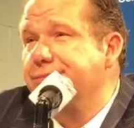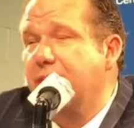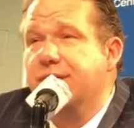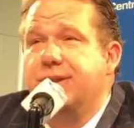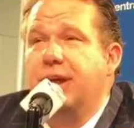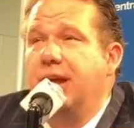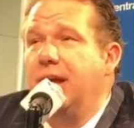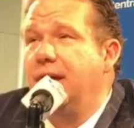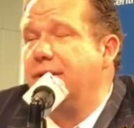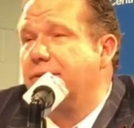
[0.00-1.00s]
He's,
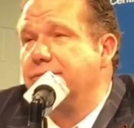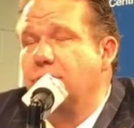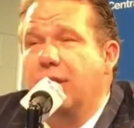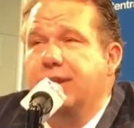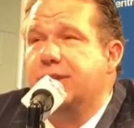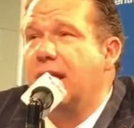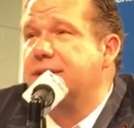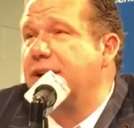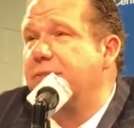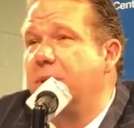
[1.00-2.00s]
he or one of these
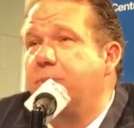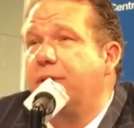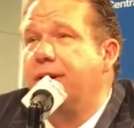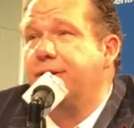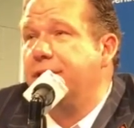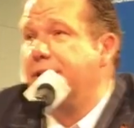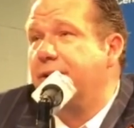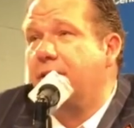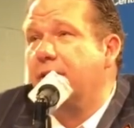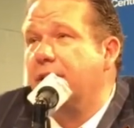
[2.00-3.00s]
guys have to be player of the year in
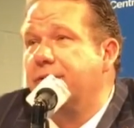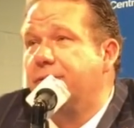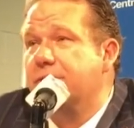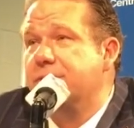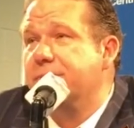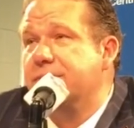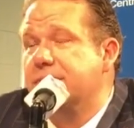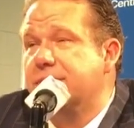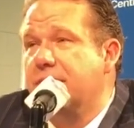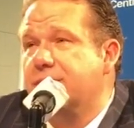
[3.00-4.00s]
our league for us to be
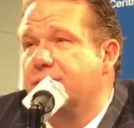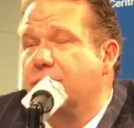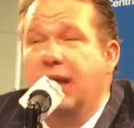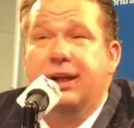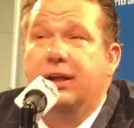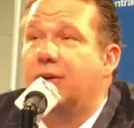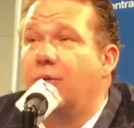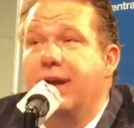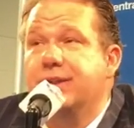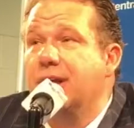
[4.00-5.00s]
successful. And they did a
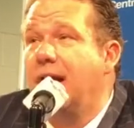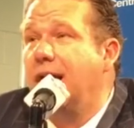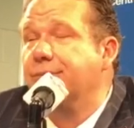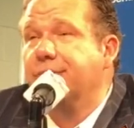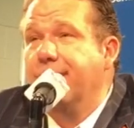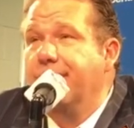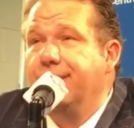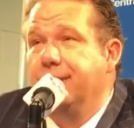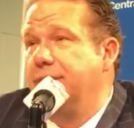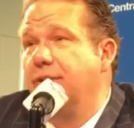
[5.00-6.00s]
great job.
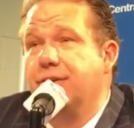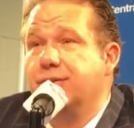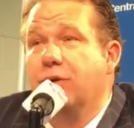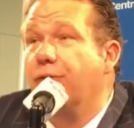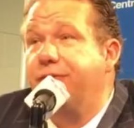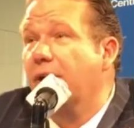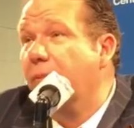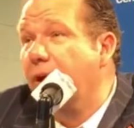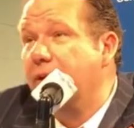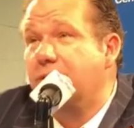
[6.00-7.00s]
You know, there's no film
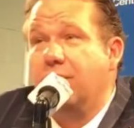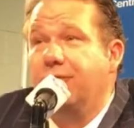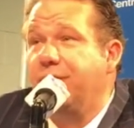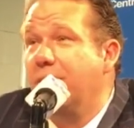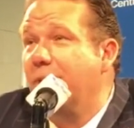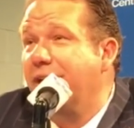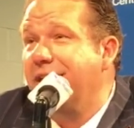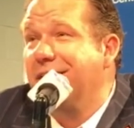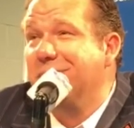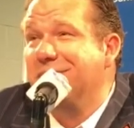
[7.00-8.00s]
on, current film on
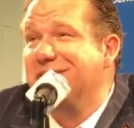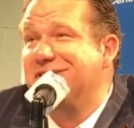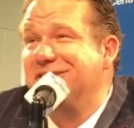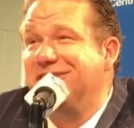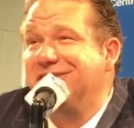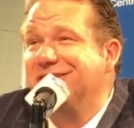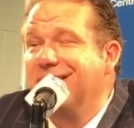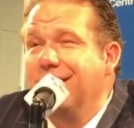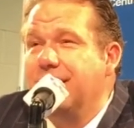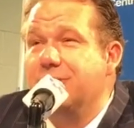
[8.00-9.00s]
him this year
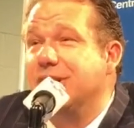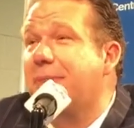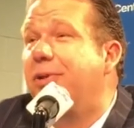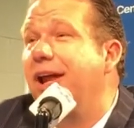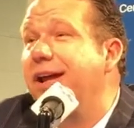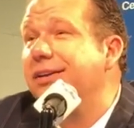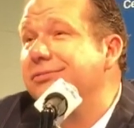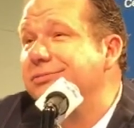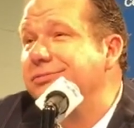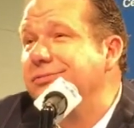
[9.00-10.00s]
because he hadn't played.
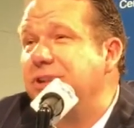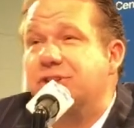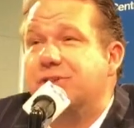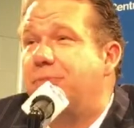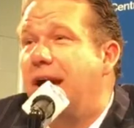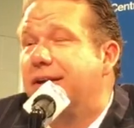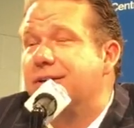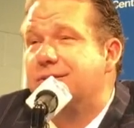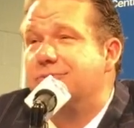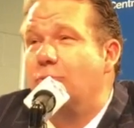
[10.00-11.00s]
He's just
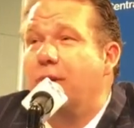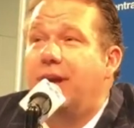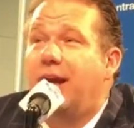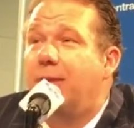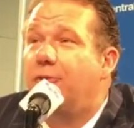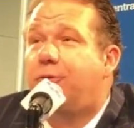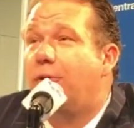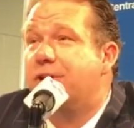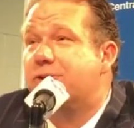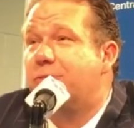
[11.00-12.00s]
practiced one day before
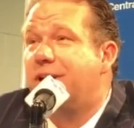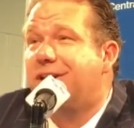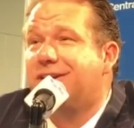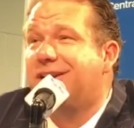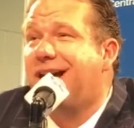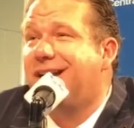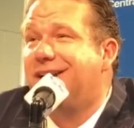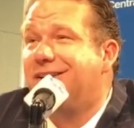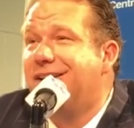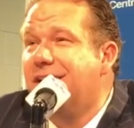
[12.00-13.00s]
this week and then got
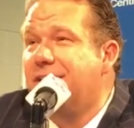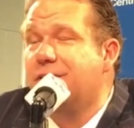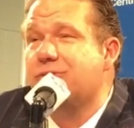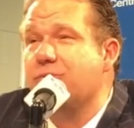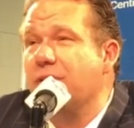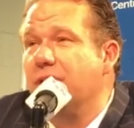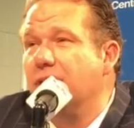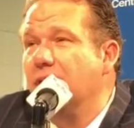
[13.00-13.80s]
in this week.